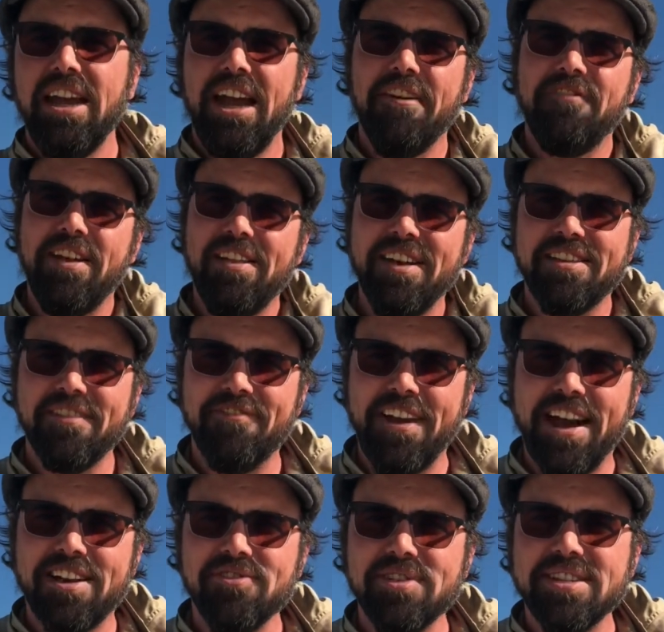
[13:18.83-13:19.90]
If they let the
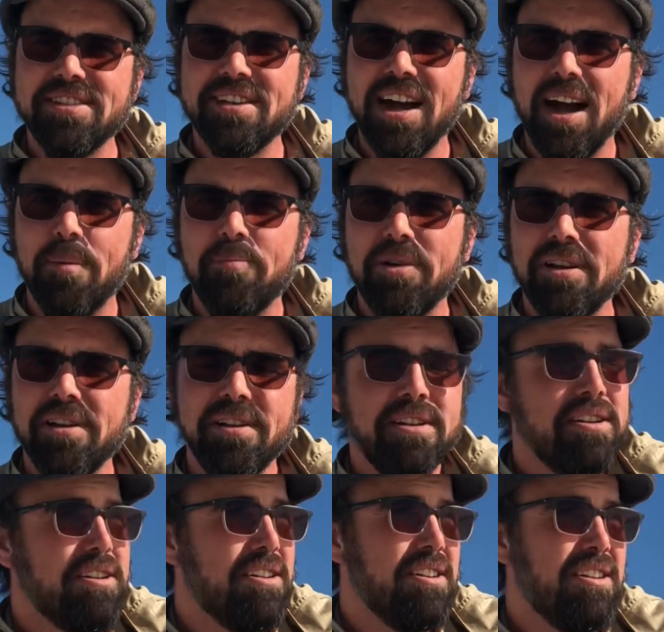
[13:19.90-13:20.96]
factory stop,
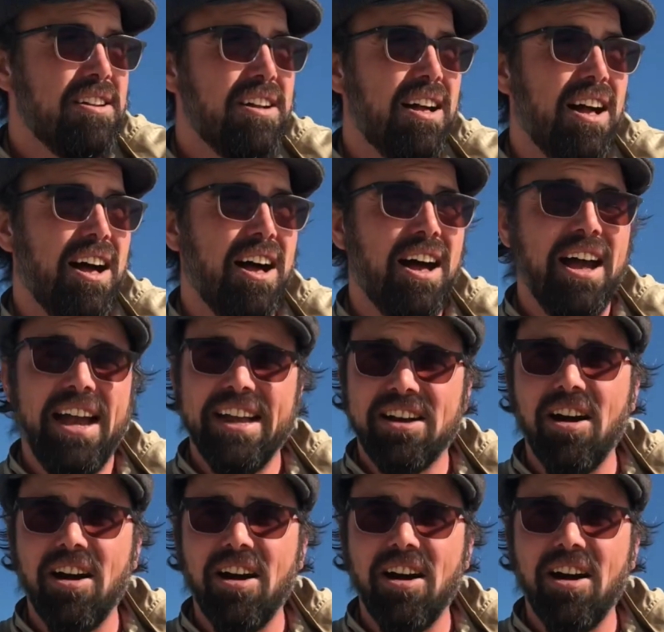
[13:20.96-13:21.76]
it